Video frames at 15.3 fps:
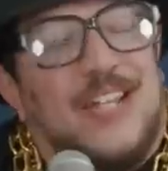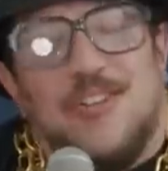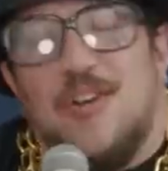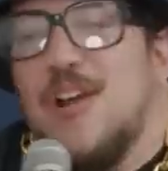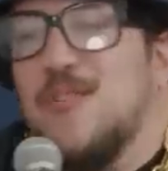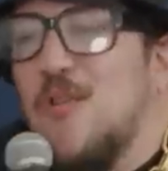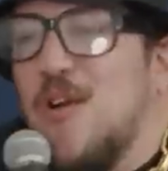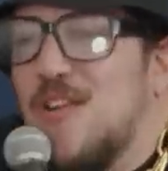
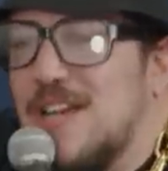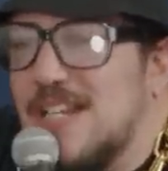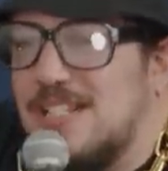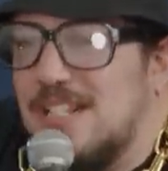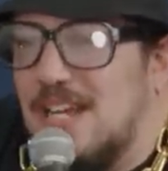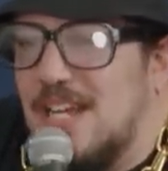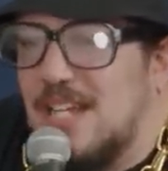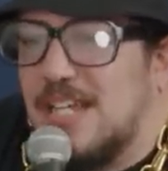Nardwuar
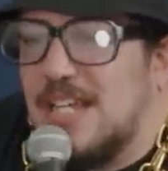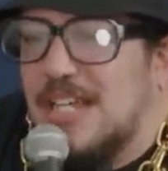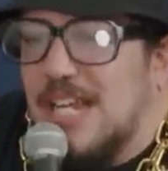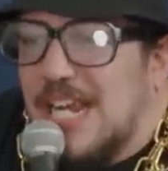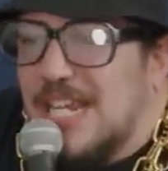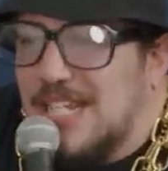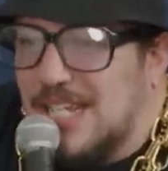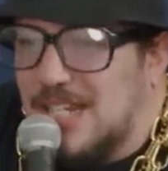is a
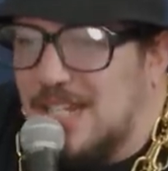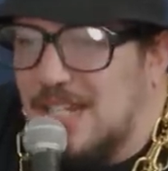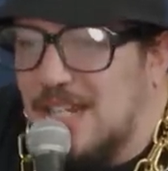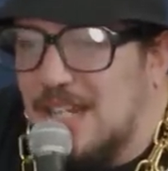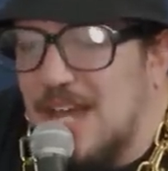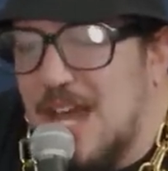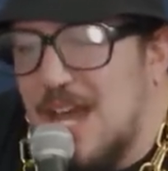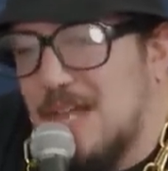
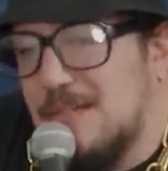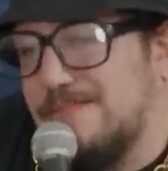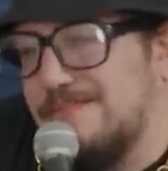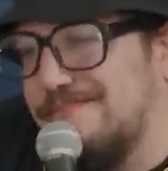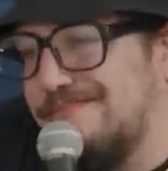Canadian uh,